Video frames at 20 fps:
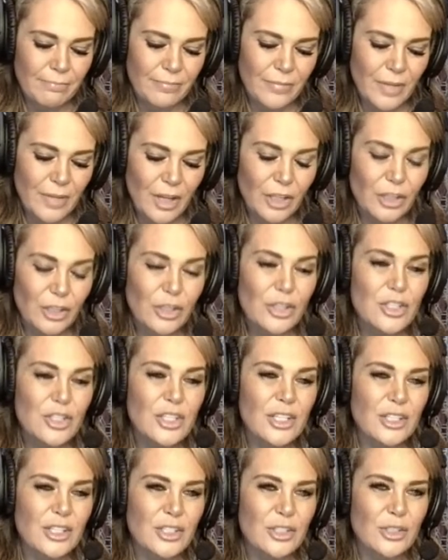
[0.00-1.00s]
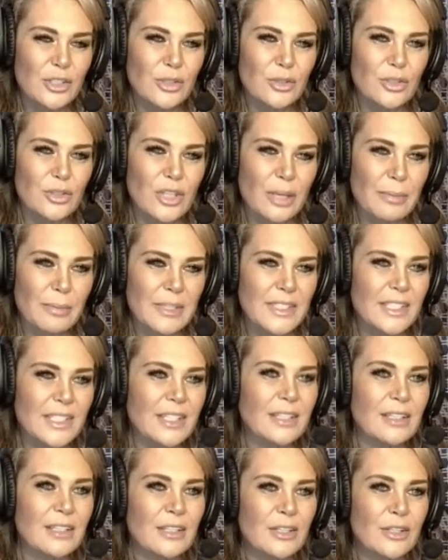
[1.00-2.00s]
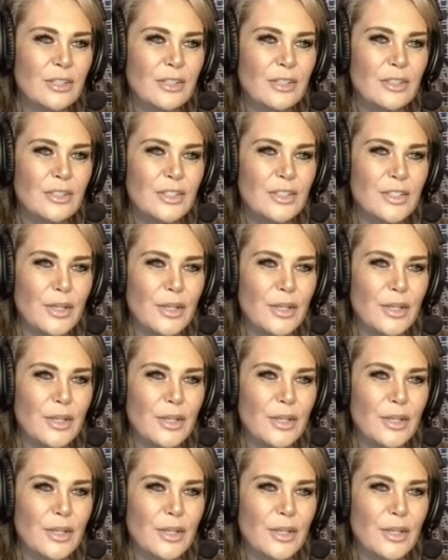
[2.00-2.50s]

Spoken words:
allergic to Jameson. So